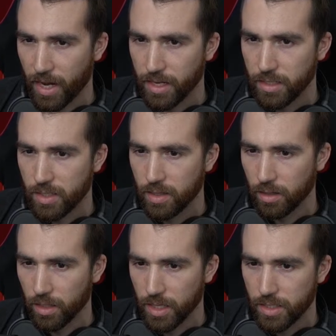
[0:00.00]
added it to the
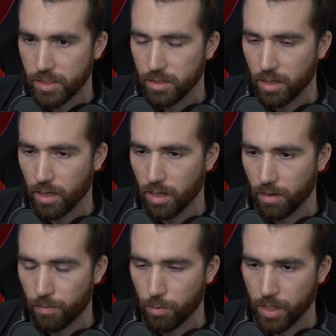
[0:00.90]
list
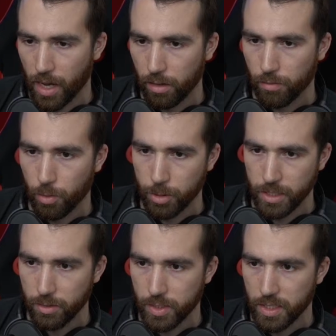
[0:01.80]
for the Isle of Armor
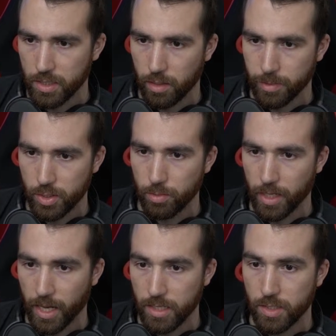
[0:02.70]
DLC, so I'm
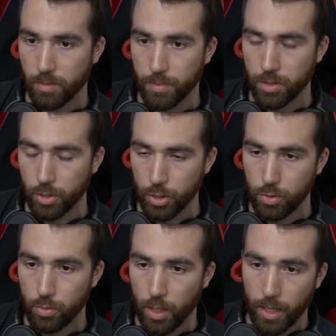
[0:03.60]
assuming it has something to
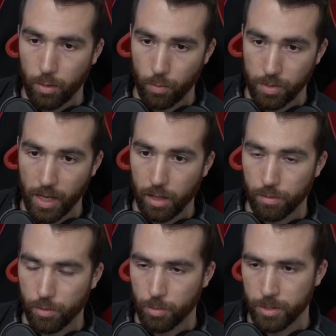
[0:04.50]
do with the Isle
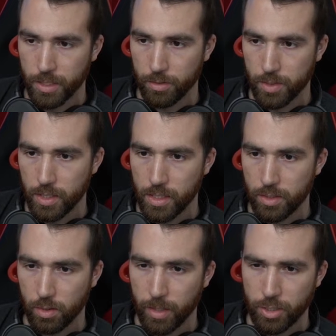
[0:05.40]
of Armor DLC.
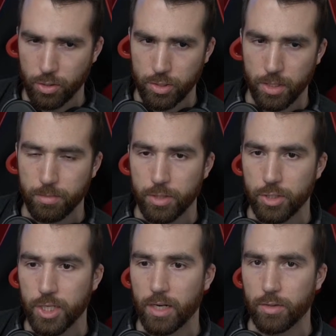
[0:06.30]
So make sure you're subbed to the
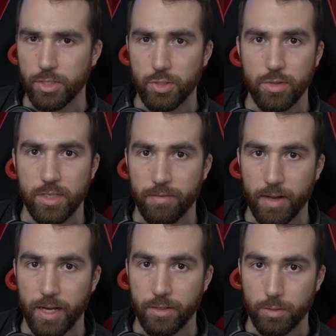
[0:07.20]
channel. As soon as I
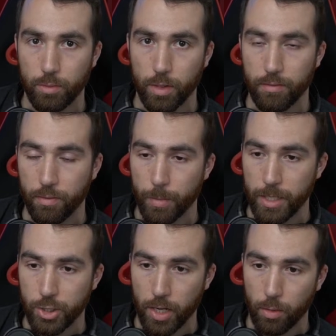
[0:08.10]
find out some more
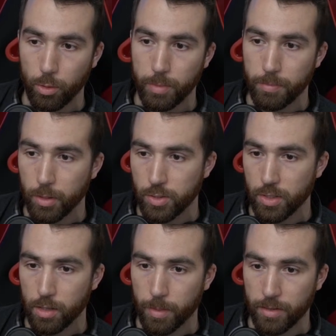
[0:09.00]
information, I will be
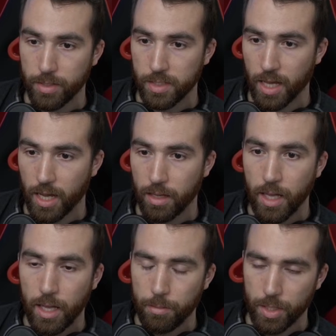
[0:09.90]
posting it about this guy,
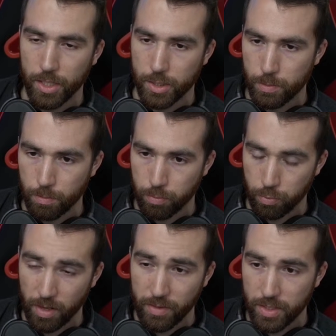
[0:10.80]
because
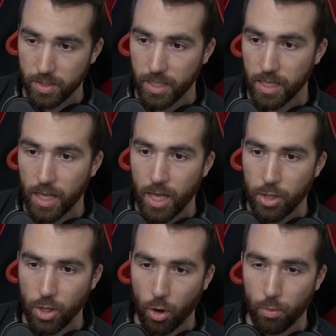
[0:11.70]
previously
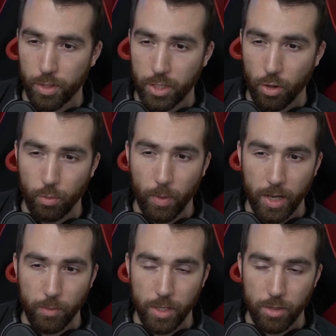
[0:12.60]
the only known
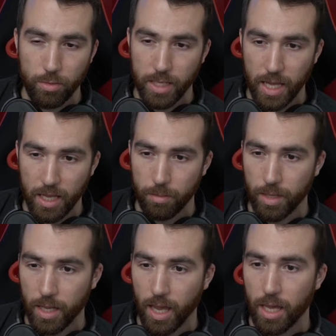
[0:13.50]
way we knew to get him
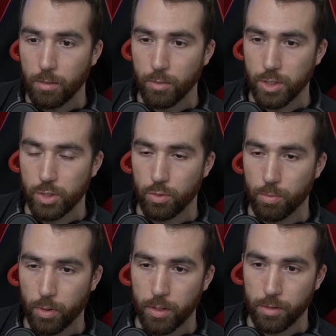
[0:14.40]
in game was through
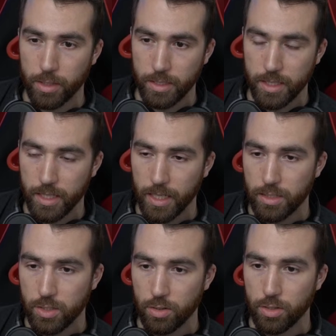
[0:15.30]
pre-ordering
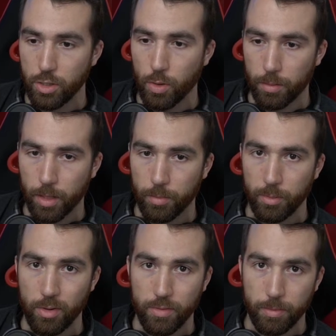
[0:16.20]
tickets to the new
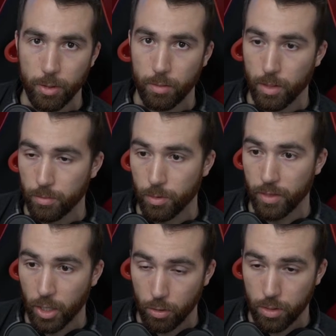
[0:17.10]
upcoming movie, Pokemon the
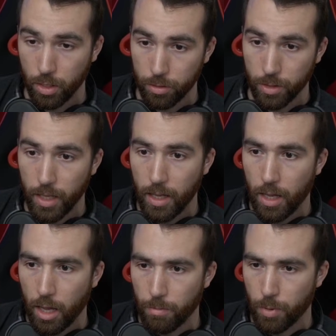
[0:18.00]
Movie Coco.
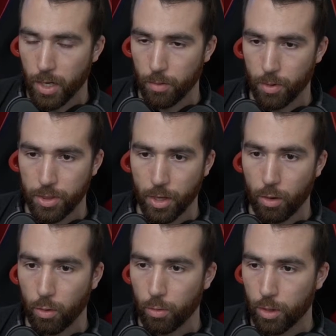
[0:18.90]
But with the
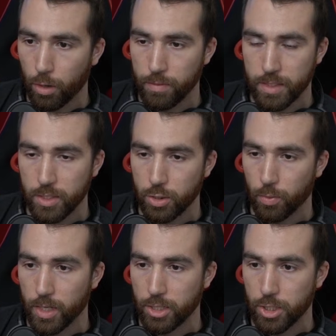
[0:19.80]
whole COVID
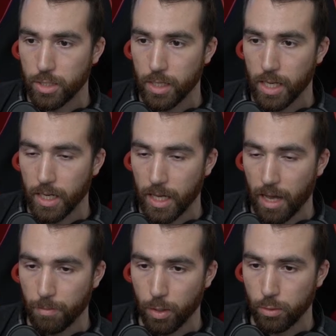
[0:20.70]
situation, it
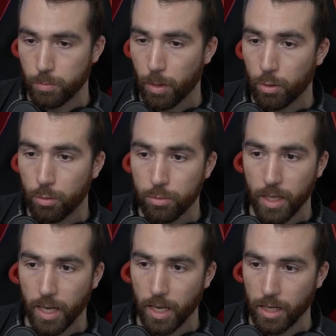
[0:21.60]
got postponed,
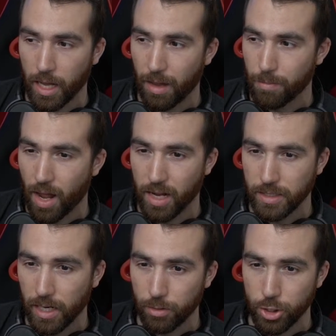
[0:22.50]
and I'm not
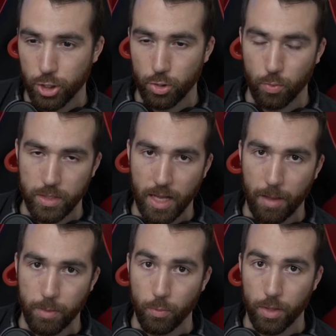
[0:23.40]
entirely sure what's
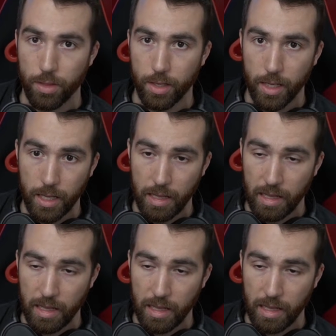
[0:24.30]
happened with it,